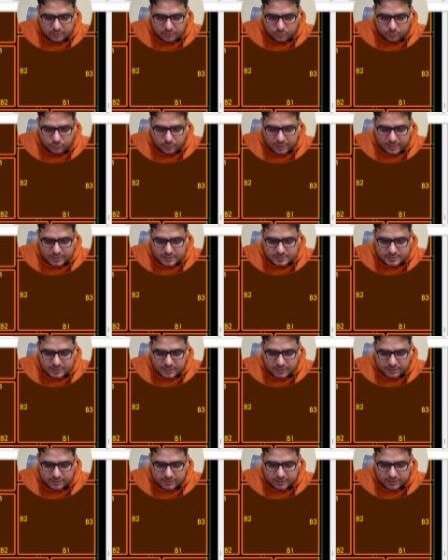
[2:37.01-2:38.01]
while
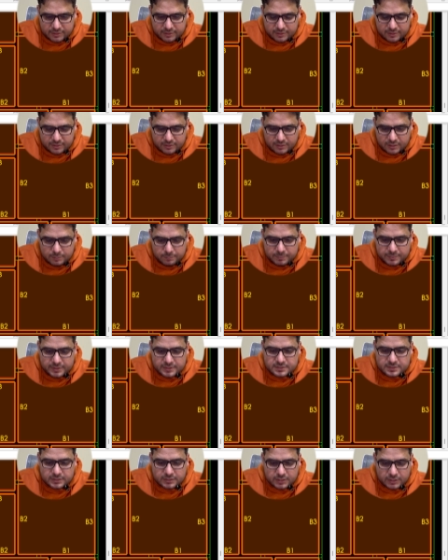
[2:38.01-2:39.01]
selecting here I'll press
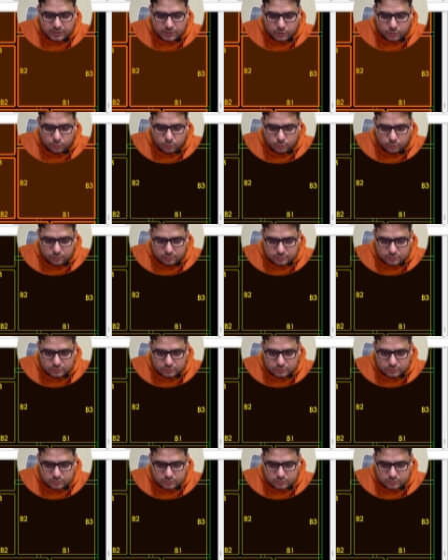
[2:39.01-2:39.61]
the control